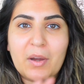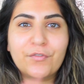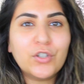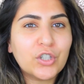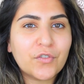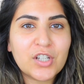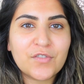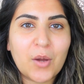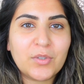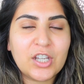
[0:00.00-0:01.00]
my full coverage
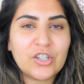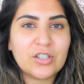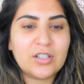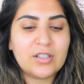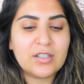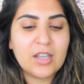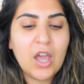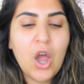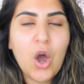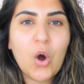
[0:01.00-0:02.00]
foundations,
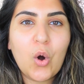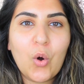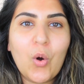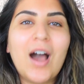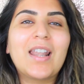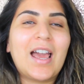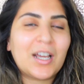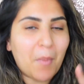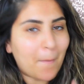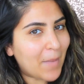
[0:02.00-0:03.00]
or I
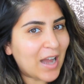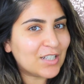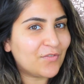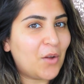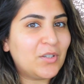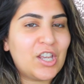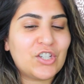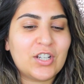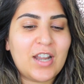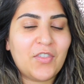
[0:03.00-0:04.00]
like my matte
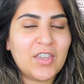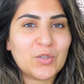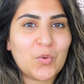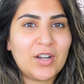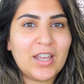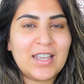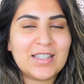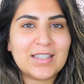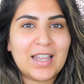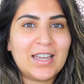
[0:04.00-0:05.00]
foundation. Now, this one
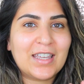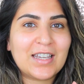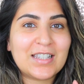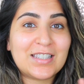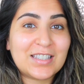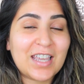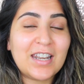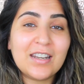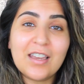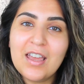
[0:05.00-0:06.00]
is like
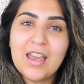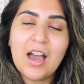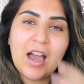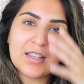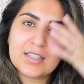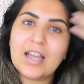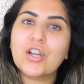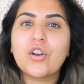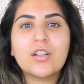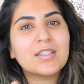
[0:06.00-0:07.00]
skin. It's like
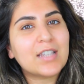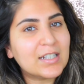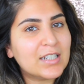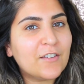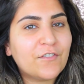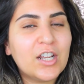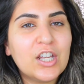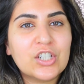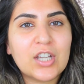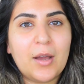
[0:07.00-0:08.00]
got a satiny
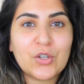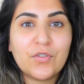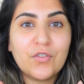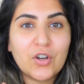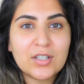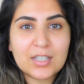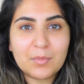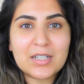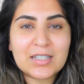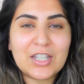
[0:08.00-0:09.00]
finish. So if you've got
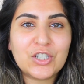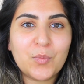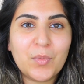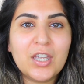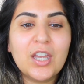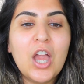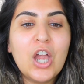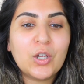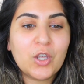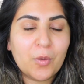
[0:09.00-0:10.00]
similar skin to me,
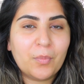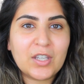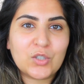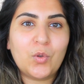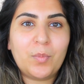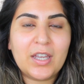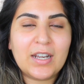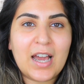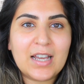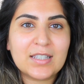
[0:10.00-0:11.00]
this will be a
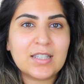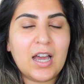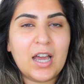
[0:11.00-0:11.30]
nice